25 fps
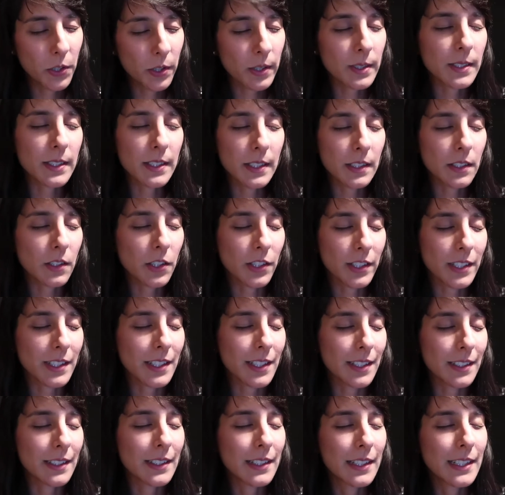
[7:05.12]
across this
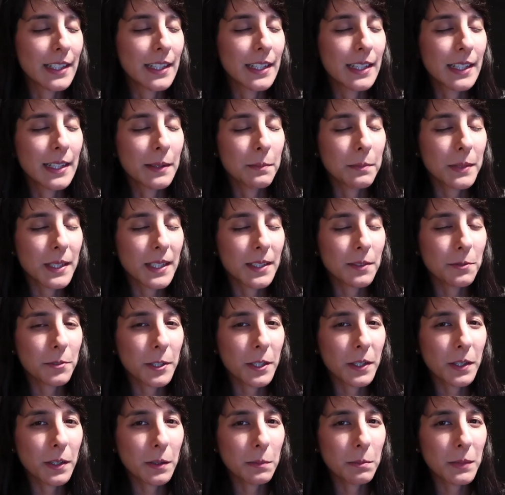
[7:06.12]
content. But
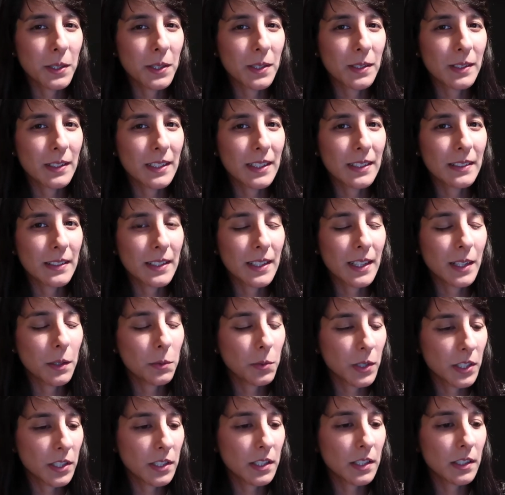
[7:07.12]
Virgo Moon, I
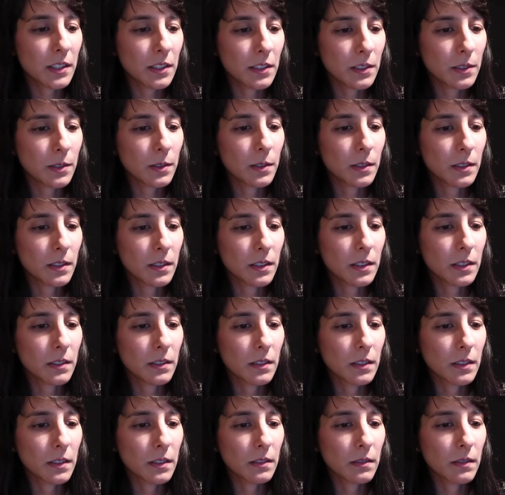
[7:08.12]
wish you
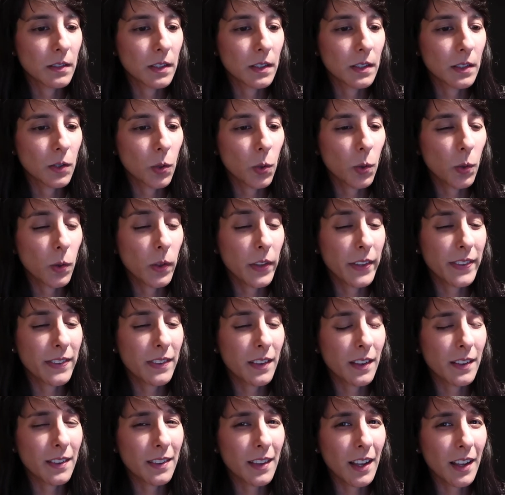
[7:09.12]
all the
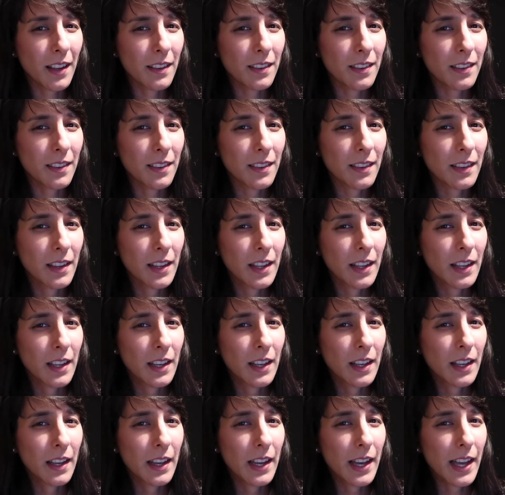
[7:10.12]
success
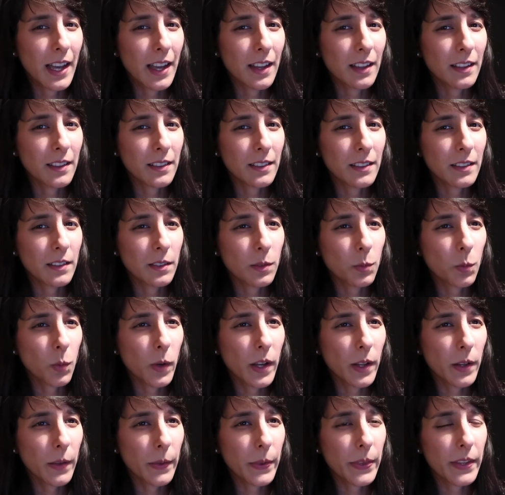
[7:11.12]
and
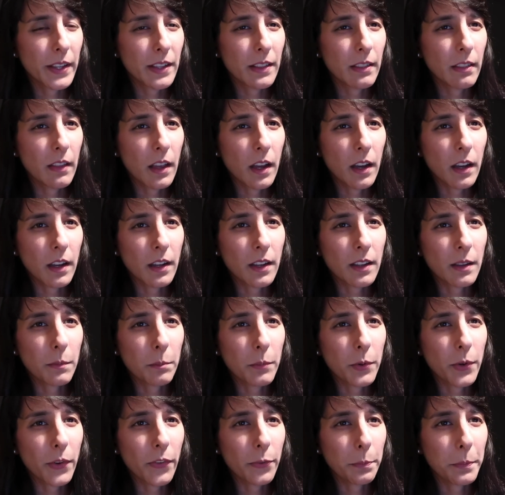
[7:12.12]
wealth and luck
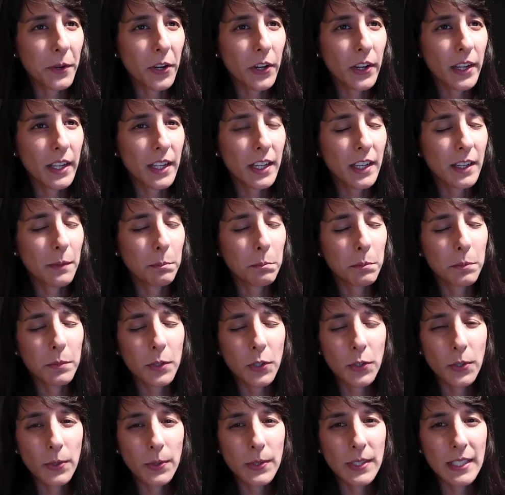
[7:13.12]
and prosperity and
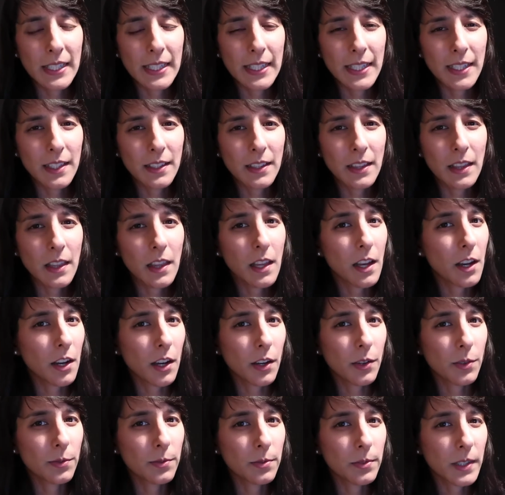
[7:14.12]
beauty and
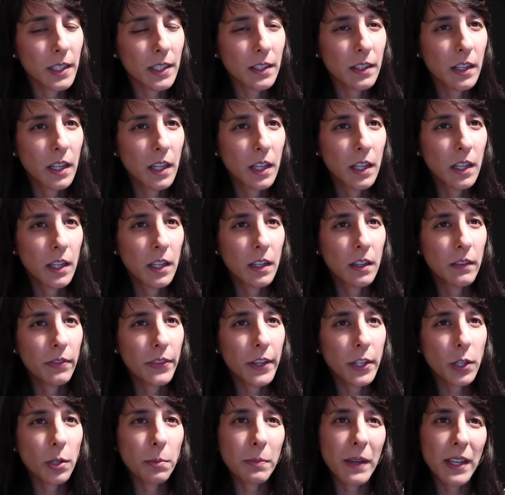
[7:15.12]
love and
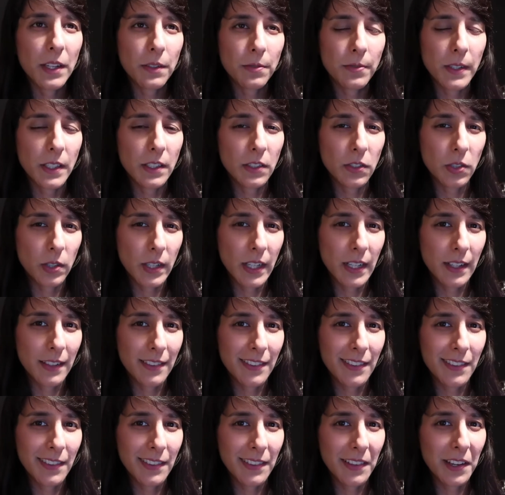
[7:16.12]
that you manifest your
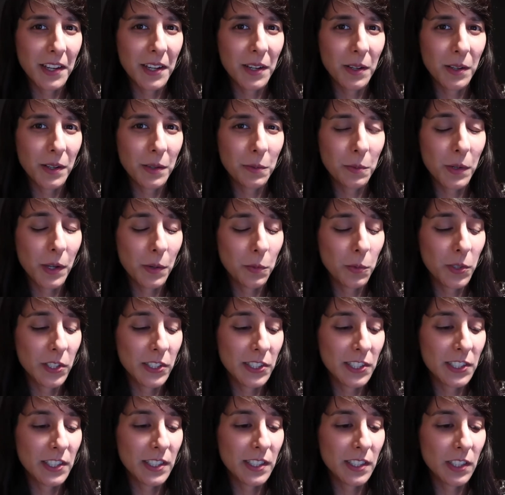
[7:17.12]
heart's desire. I, I
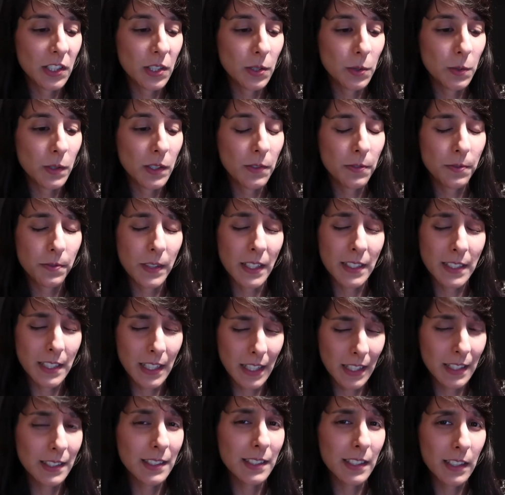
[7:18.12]
wish you a
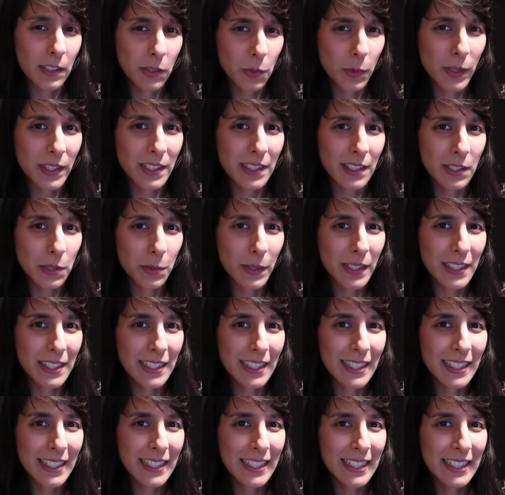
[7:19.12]
fantastic
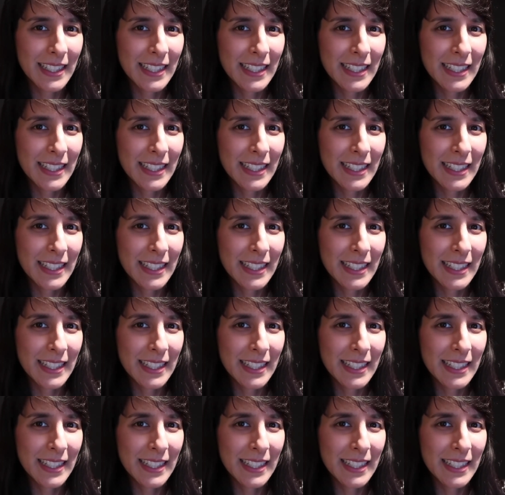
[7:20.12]
2020